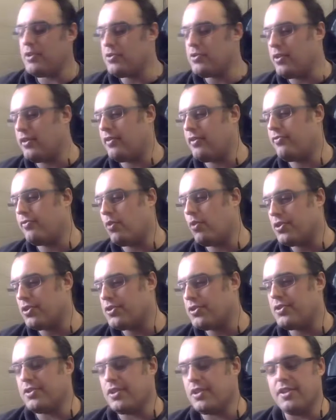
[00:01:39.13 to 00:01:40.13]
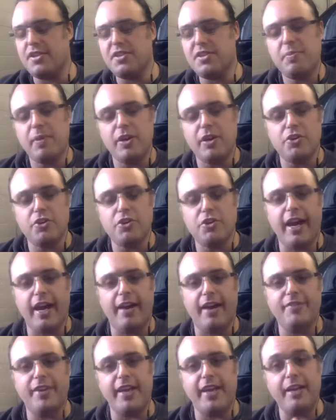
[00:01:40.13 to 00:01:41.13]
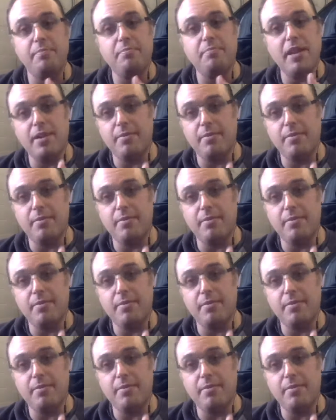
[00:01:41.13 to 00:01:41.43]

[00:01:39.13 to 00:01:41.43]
tailored our teaching to each individual